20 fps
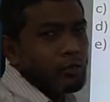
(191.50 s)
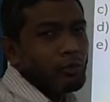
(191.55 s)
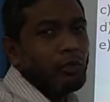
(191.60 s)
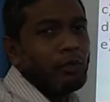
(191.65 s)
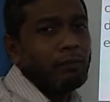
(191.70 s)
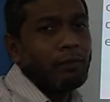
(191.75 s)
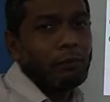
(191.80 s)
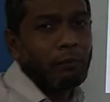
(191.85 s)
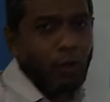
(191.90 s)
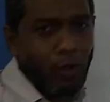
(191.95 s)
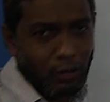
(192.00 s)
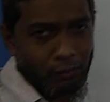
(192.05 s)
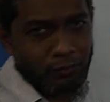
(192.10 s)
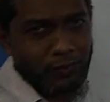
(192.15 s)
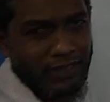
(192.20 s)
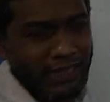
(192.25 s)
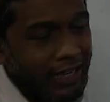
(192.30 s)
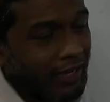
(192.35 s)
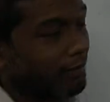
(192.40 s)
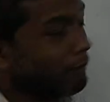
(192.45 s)
will be formed
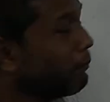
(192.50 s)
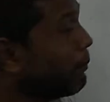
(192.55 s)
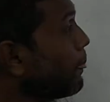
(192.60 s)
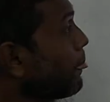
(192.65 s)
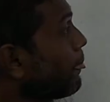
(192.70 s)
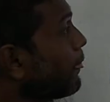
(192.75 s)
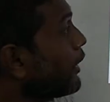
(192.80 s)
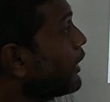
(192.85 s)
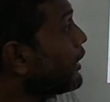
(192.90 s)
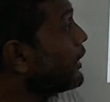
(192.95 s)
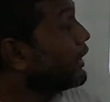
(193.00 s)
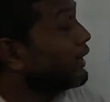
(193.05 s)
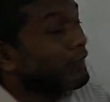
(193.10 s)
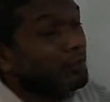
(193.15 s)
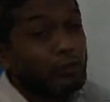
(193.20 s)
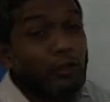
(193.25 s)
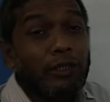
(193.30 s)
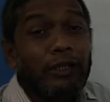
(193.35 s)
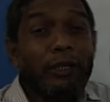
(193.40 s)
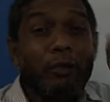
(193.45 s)
here.
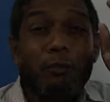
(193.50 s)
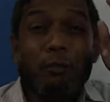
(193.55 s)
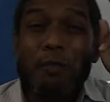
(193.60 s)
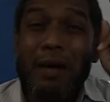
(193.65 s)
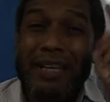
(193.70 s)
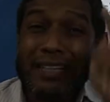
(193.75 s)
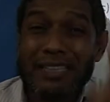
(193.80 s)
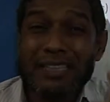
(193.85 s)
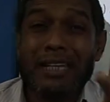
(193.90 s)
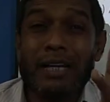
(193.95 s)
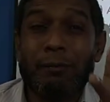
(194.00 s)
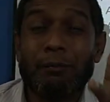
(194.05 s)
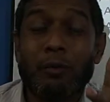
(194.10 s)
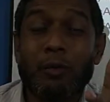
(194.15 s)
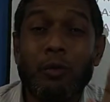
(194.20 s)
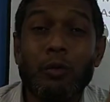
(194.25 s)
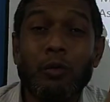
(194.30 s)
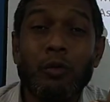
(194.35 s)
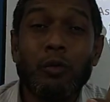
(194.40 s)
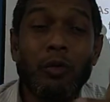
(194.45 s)
So you must
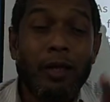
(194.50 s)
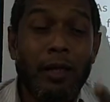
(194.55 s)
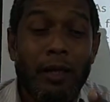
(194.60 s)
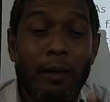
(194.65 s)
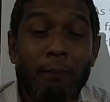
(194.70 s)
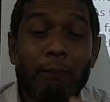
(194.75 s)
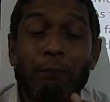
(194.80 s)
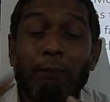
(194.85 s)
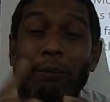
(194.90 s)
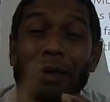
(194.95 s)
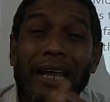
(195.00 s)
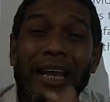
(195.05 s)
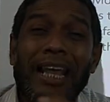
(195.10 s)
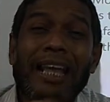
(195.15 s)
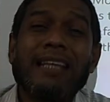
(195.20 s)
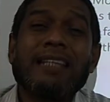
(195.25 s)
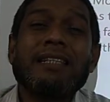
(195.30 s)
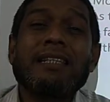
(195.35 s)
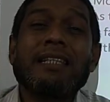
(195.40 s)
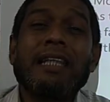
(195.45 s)
have to
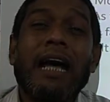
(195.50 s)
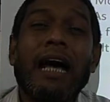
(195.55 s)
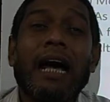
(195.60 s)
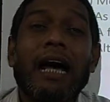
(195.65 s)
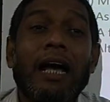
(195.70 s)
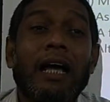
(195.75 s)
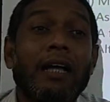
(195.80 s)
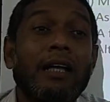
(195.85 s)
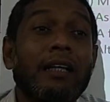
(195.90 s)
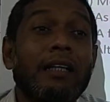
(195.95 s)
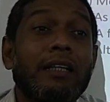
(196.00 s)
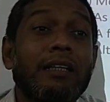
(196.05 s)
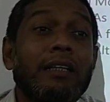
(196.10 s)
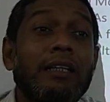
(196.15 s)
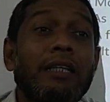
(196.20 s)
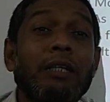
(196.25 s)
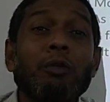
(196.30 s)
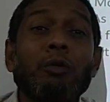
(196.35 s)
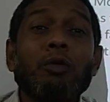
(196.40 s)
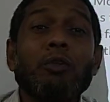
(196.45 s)
balance
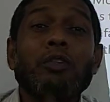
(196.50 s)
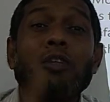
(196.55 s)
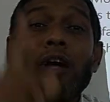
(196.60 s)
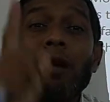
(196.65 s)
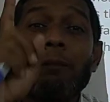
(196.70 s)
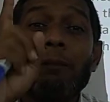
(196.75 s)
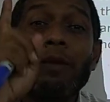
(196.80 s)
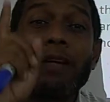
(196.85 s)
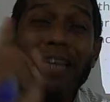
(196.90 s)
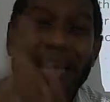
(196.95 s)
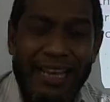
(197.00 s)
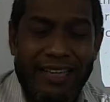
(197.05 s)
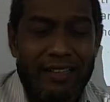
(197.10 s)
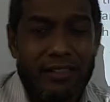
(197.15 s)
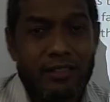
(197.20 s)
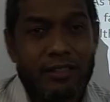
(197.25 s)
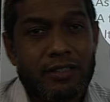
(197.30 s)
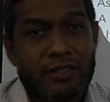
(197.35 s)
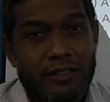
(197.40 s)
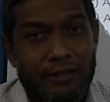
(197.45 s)
the use of
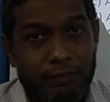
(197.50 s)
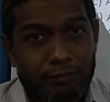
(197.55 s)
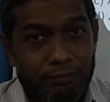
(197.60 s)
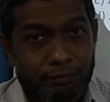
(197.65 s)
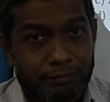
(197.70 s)
tense